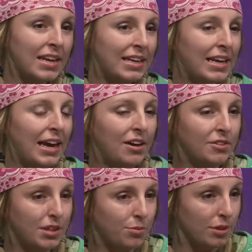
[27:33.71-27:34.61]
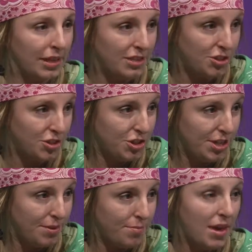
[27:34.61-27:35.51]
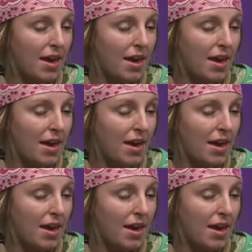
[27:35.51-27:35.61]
in a healthy relationship